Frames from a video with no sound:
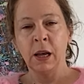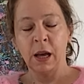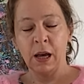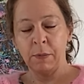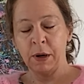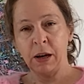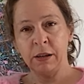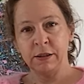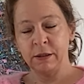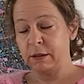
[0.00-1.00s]
I
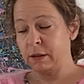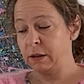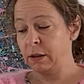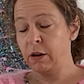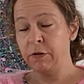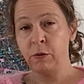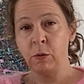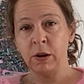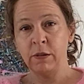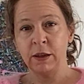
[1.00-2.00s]
cuffed
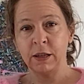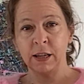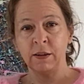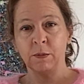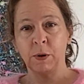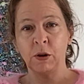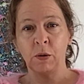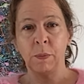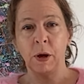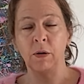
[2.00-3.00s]
one of the sleeves, but
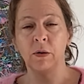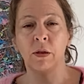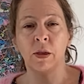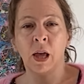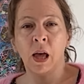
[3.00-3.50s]
not both.